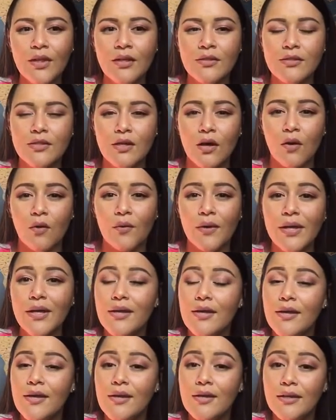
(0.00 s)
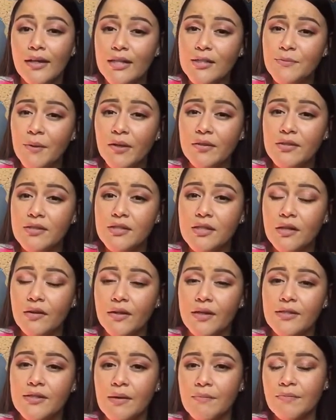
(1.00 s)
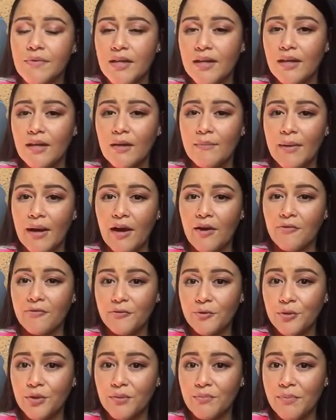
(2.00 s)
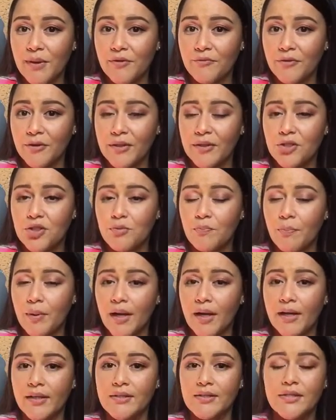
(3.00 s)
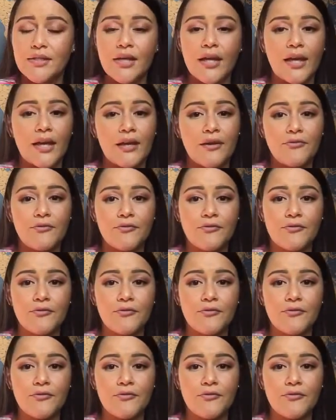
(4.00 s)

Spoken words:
So next part of the series, I'm thinking about food and beverage, but if